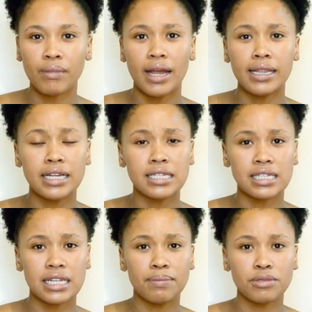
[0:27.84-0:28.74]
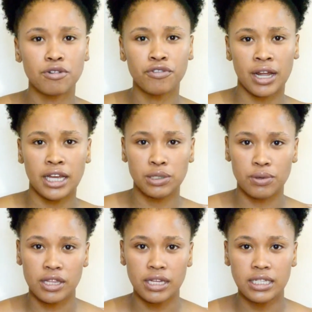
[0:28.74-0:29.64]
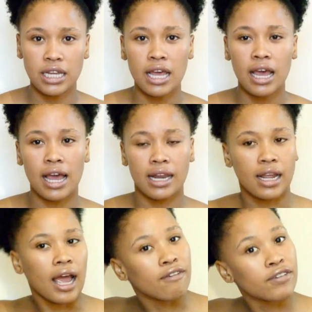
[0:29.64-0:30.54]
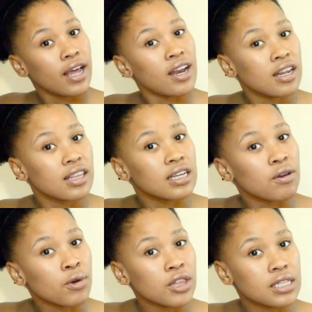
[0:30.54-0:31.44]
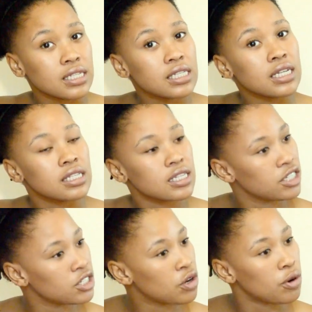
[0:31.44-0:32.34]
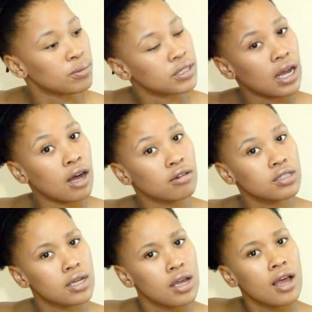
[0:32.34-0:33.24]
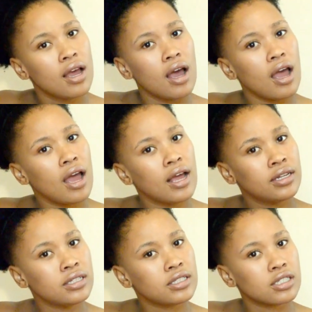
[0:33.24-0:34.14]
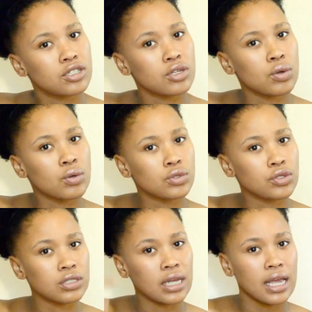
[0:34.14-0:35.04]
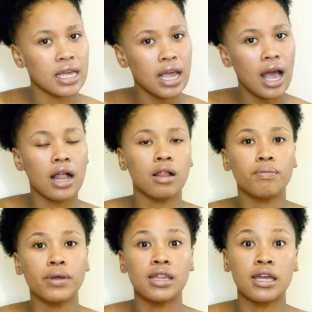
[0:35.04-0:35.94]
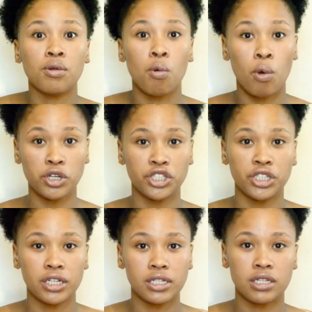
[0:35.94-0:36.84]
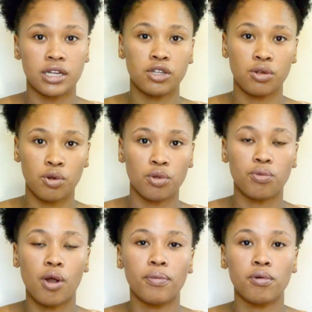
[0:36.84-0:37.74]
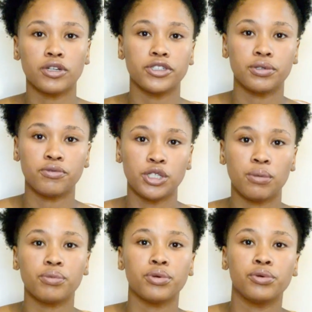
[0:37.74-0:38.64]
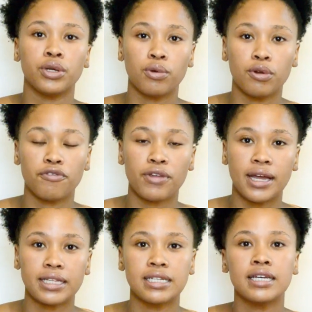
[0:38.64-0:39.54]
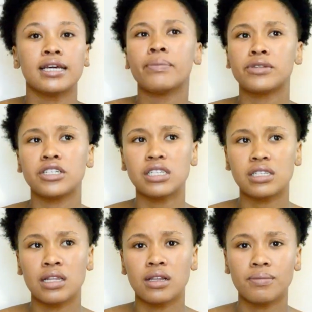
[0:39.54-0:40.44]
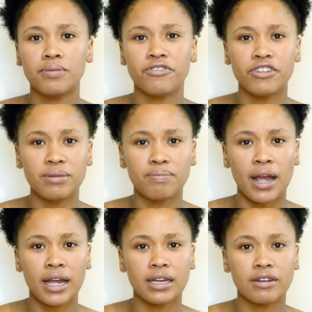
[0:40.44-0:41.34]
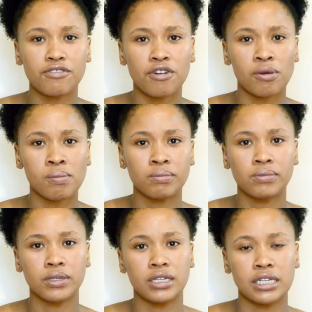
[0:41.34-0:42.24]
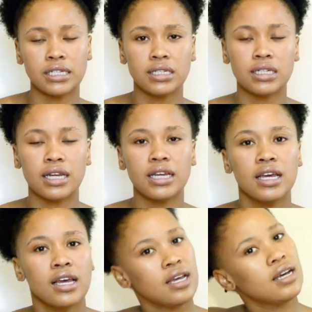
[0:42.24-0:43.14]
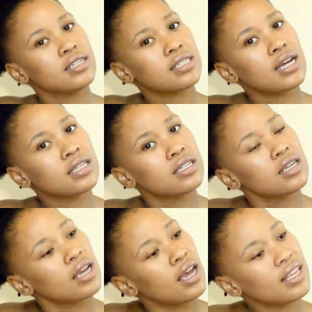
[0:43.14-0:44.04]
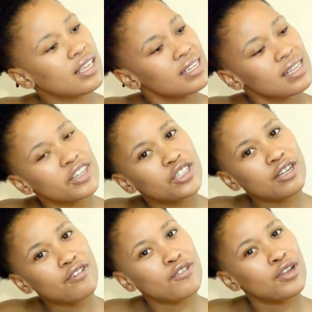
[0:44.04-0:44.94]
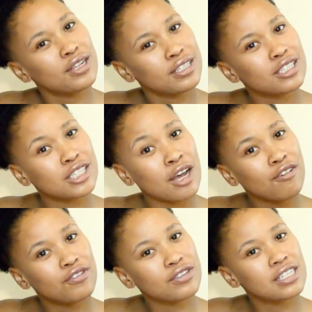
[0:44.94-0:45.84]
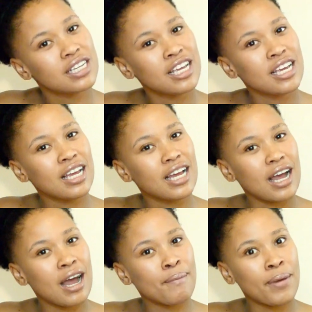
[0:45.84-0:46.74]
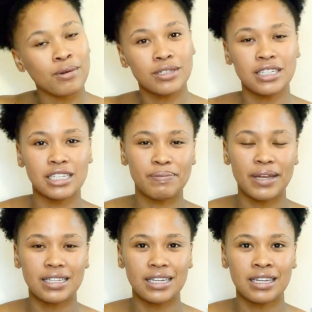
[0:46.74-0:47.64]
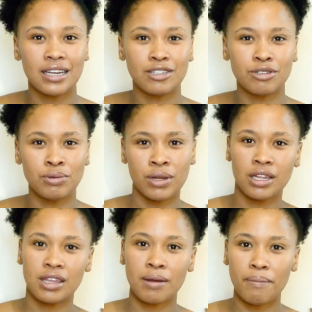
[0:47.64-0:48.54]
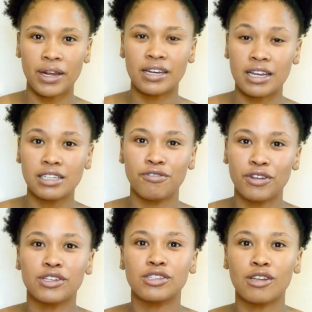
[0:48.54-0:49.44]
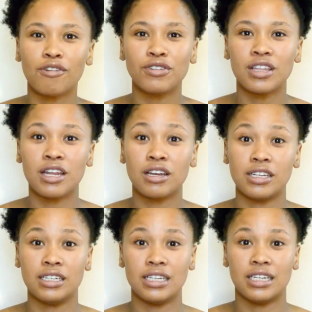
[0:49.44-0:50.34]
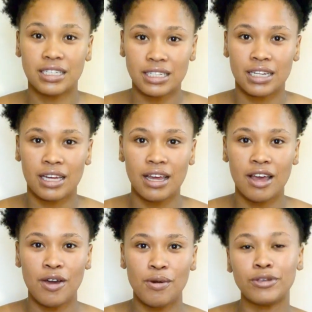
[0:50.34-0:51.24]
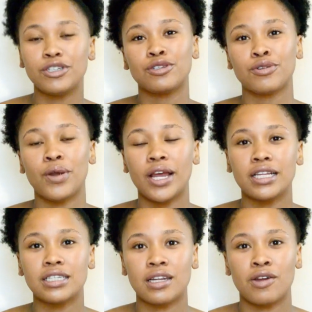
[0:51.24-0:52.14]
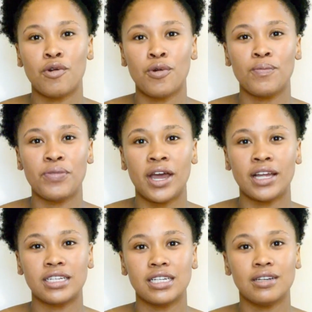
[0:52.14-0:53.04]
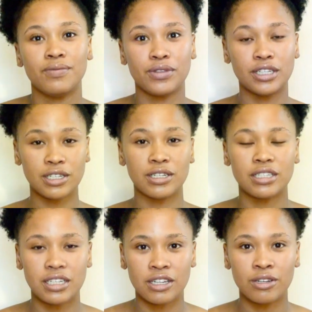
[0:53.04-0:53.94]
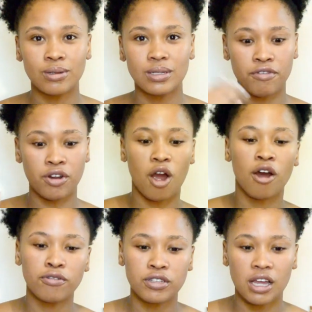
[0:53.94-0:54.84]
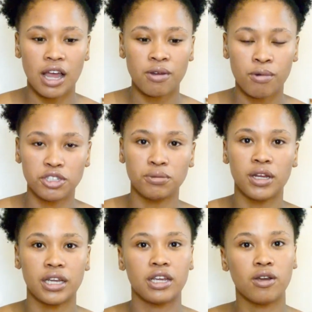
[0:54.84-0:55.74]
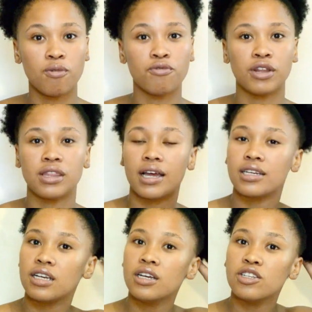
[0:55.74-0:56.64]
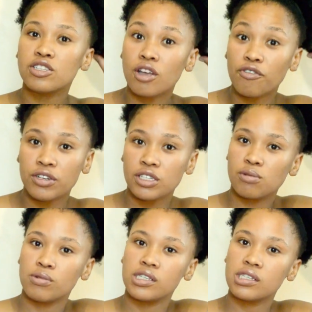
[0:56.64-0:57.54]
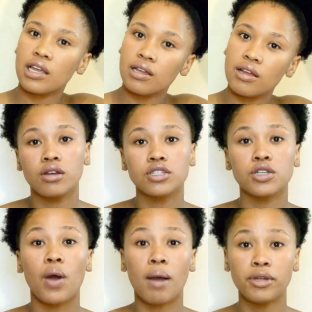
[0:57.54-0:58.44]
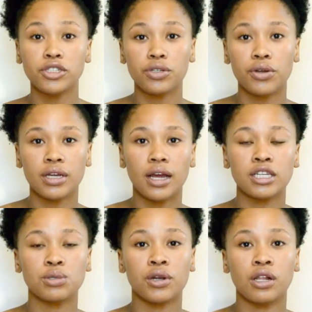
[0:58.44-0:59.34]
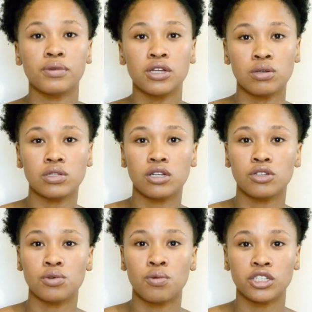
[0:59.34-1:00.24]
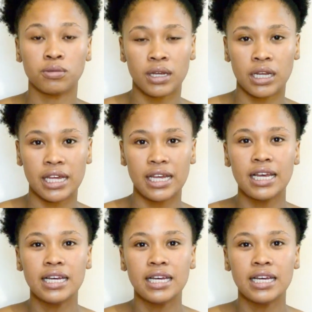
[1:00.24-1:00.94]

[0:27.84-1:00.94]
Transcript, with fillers: and then slept overnight with it and I haven't done anything with it since I just combed it out and so today I'll be then washing it like you know proper washing shampoo and all of that just a little feedback from yesterday is that it does actually feel soft um, I wasn't expecting it to do anything but it does feel softer than it did yesterday which is great and I hope that this continues even after I wash my hair hopefully that softness will stay. So I'm going to show you guys what I'll be using to wash my hair